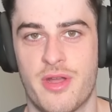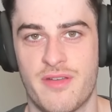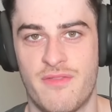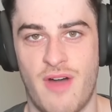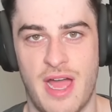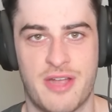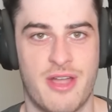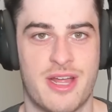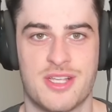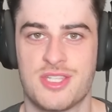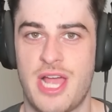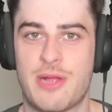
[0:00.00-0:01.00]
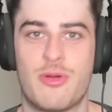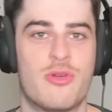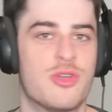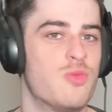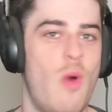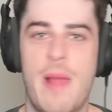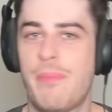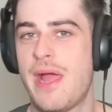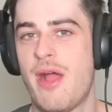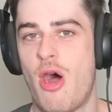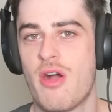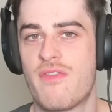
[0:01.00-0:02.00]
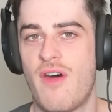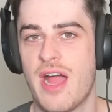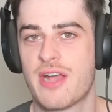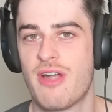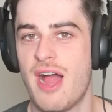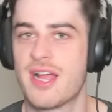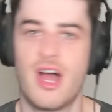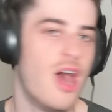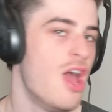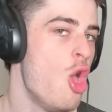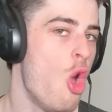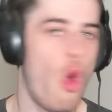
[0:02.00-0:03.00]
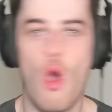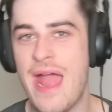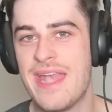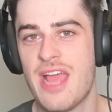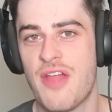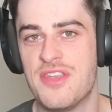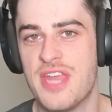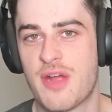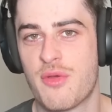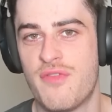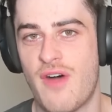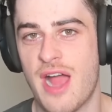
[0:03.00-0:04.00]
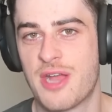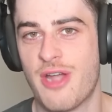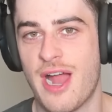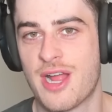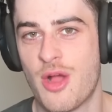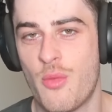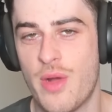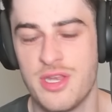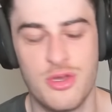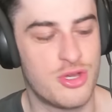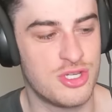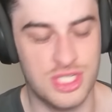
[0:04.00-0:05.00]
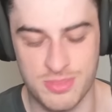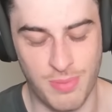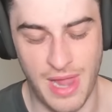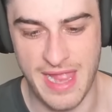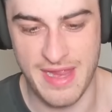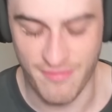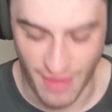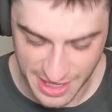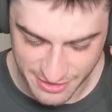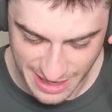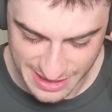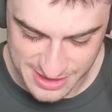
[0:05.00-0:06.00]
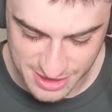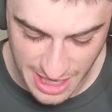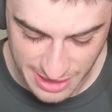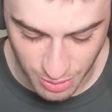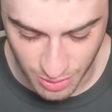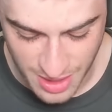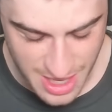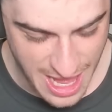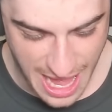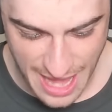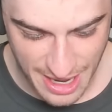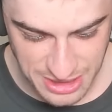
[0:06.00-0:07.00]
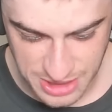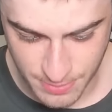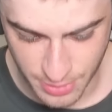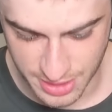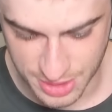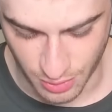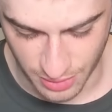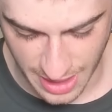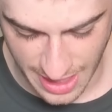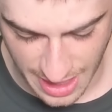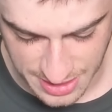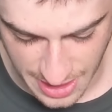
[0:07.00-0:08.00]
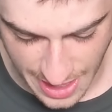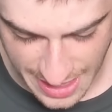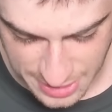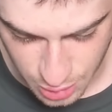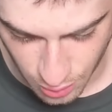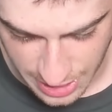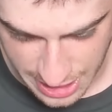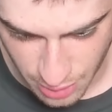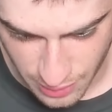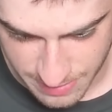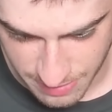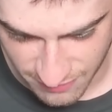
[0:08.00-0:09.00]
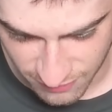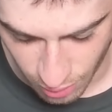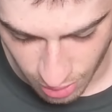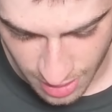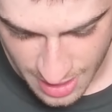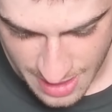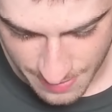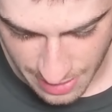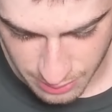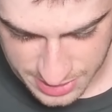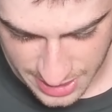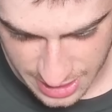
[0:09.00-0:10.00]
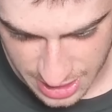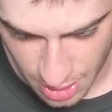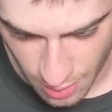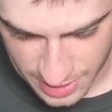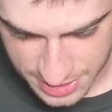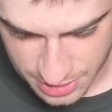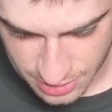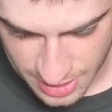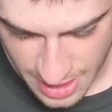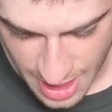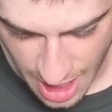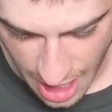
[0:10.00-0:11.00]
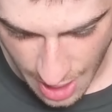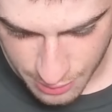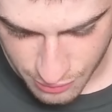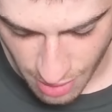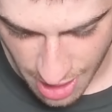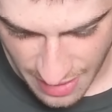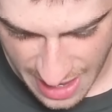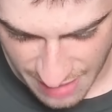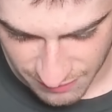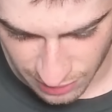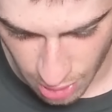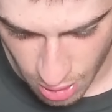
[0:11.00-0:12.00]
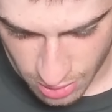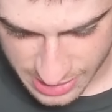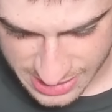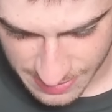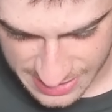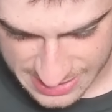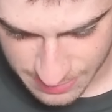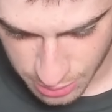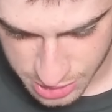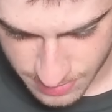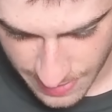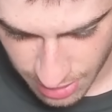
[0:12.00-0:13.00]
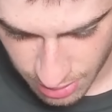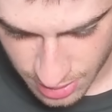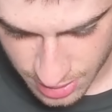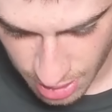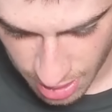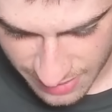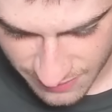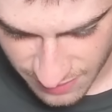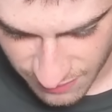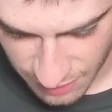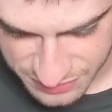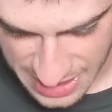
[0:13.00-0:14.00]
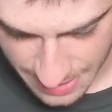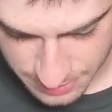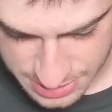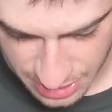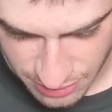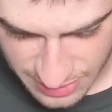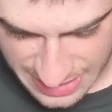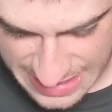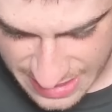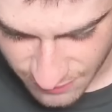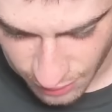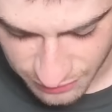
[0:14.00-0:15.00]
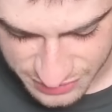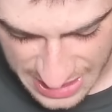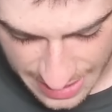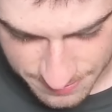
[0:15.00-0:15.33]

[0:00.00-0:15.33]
Firecracker cycle, because why play Hog Firecracker or any other deck with Firecracker when you can just play Firecracker Cycle? And I just put in I had Tornado in before, but I was like, you know what, dude? I would rather have Log as my small spell, not even Evolve Zap, because I don't need Evolve Zap.